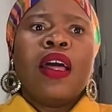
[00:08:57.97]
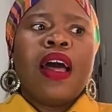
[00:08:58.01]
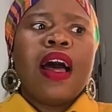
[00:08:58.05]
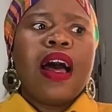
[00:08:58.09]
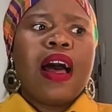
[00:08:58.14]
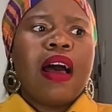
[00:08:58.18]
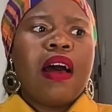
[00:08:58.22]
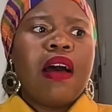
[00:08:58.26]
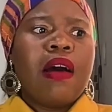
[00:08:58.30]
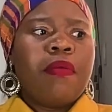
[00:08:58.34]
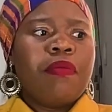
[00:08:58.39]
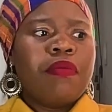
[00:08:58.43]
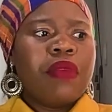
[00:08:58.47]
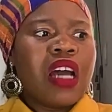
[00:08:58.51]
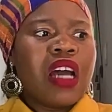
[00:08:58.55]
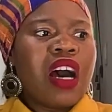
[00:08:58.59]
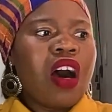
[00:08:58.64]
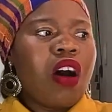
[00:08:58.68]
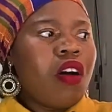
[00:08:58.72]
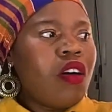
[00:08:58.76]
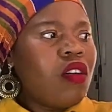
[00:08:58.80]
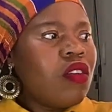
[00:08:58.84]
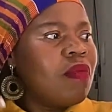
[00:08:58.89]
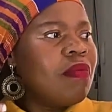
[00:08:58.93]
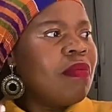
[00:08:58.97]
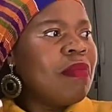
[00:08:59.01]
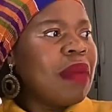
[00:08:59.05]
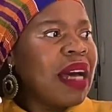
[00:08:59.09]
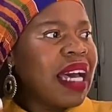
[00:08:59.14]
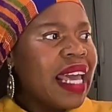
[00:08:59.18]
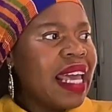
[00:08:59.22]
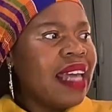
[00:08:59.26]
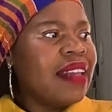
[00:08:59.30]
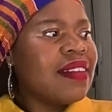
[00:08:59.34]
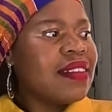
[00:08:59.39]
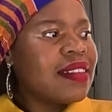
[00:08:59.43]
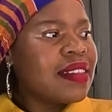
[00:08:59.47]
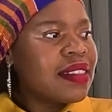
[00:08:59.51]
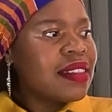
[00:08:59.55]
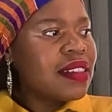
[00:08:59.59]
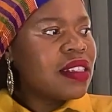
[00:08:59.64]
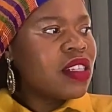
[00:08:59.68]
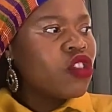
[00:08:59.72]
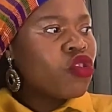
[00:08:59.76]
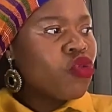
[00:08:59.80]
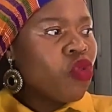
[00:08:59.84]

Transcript: now my ancestors